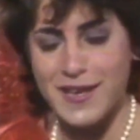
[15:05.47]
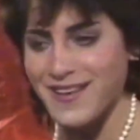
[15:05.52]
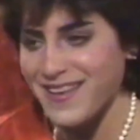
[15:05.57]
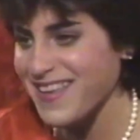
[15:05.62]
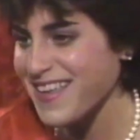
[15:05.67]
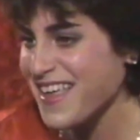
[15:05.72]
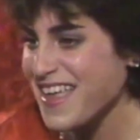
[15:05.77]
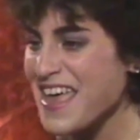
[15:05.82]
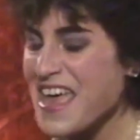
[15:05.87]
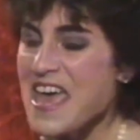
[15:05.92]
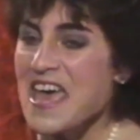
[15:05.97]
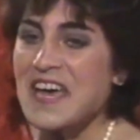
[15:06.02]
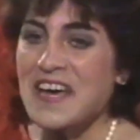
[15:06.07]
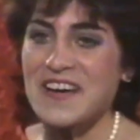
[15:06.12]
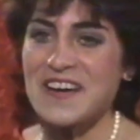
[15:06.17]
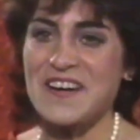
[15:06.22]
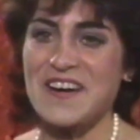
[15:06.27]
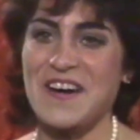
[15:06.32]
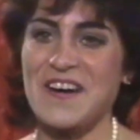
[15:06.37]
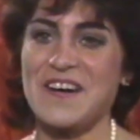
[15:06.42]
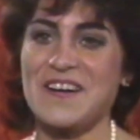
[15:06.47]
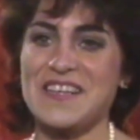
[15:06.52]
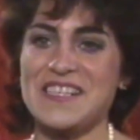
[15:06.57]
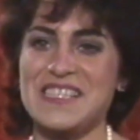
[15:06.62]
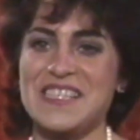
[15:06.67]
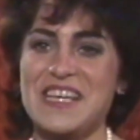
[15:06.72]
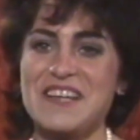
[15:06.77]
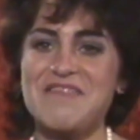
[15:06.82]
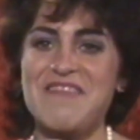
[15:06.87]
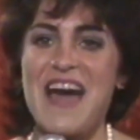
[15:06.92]
On behalf of the
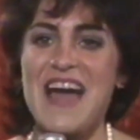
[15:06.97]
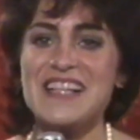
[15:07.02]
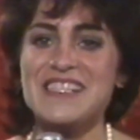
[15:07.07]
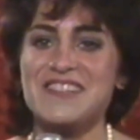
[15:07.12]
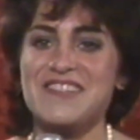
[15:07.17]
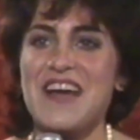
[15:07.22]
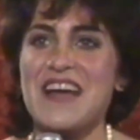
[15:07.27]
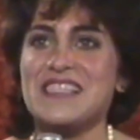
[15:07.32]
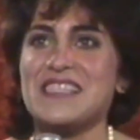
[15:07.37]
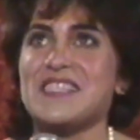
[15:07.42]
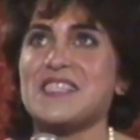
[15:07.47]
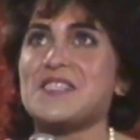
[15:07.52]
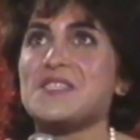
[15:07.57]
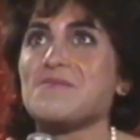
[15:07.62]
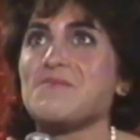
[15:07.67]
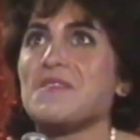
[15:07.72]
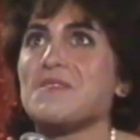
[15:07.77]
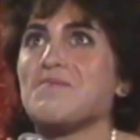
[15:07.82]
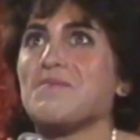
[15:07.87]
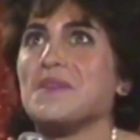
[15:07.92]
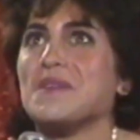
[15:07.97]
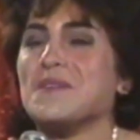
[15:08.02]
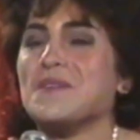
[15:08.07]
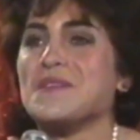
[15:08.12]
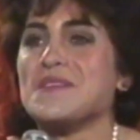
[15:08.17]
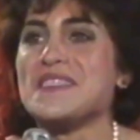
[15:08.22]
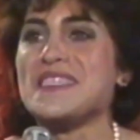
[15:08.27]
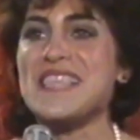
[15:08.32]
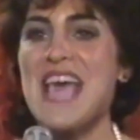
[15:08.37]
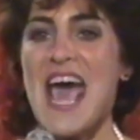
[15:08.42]
almost West Coast,
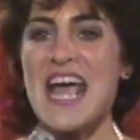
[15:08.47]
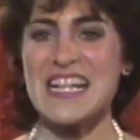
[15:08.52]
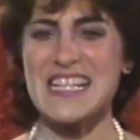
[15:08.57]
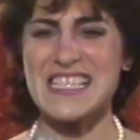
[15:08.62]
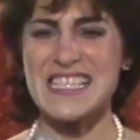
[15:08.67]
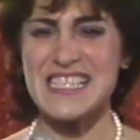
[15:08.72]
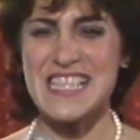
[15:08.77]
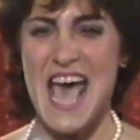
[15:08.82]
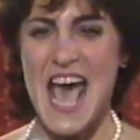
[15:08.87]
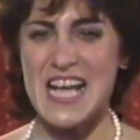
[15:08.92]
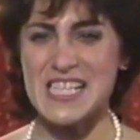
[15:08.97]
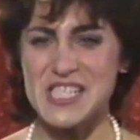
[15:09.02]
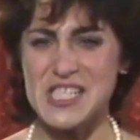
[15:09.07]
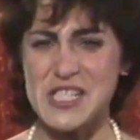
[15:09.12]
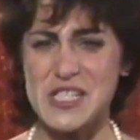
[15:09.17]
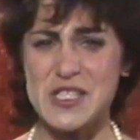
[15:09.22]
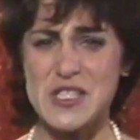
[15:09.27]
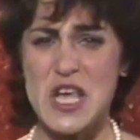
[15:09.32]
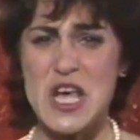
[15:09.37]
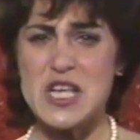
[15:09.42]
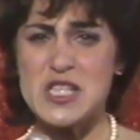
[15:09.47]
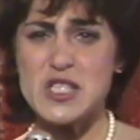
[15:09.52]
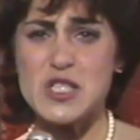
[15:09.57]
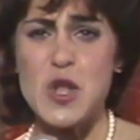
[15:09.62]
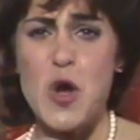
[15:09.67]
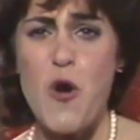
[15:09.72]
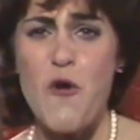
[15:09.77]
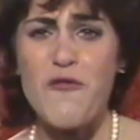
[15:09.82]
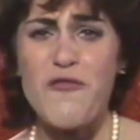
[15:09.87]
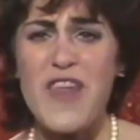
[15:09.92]
Please don't. Sashes,
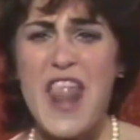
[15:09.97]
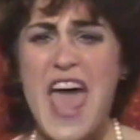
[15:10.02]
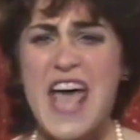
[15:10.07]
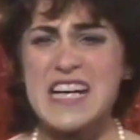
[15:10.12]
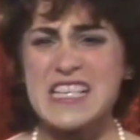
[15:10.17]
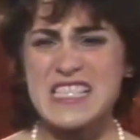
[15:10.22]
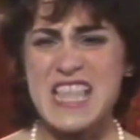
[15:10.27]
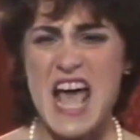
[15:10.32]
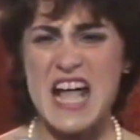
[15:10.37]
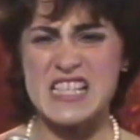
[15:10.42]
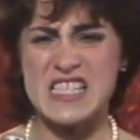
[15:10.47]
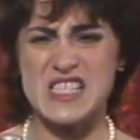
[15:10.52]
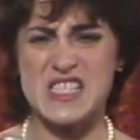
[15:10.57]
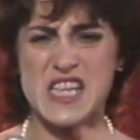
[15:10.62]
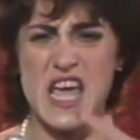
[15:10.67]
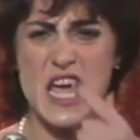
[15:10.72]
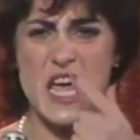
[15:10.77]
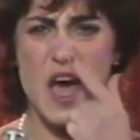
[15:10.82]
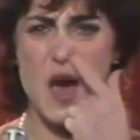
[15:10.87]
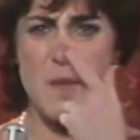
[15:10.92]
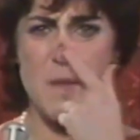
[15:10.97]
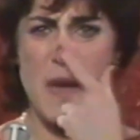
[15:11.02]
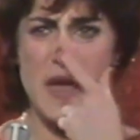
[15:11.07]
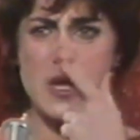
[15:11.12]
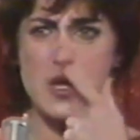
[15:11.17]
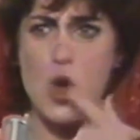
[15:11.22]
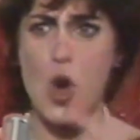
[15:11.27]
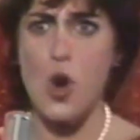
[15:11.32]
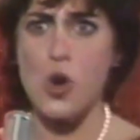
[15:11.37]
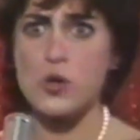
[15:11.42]
snowflakes that stay on
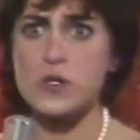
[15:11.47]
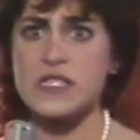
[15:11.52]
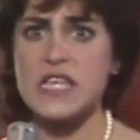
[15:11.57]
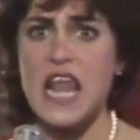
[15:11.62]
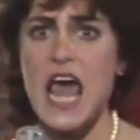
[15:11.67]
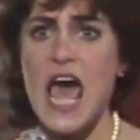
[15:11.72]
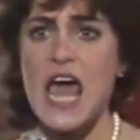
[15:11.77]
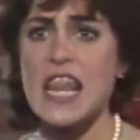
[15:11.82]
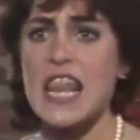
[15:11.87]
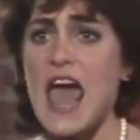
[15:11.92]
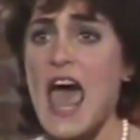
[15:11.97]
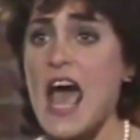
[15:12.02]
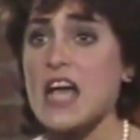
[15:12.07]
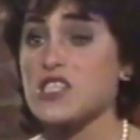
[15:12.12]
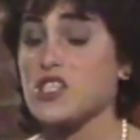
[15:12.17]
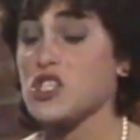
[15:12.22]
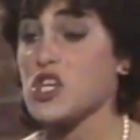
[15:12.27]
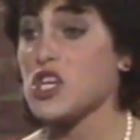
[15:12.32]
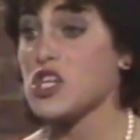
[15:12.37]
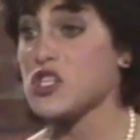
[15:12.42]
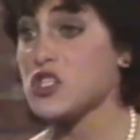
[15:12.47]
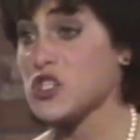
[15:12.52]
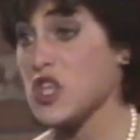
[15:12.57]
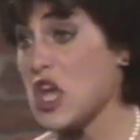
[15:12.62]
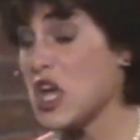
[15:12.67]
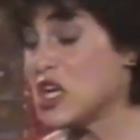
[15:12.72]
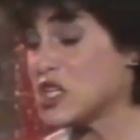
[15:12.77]
my nose and eyelashes.